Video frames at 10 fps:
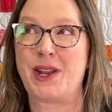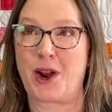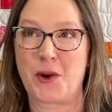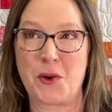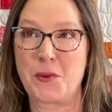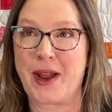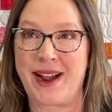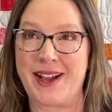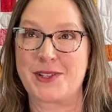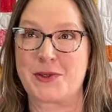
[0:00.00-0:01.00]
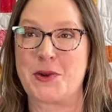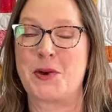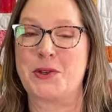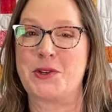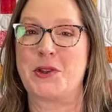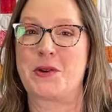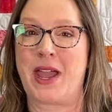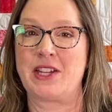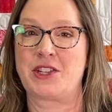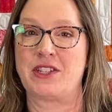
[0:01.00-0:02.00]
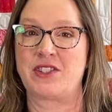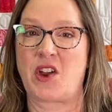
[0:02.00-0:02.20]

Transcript: and our whole warehouse to a whole new location.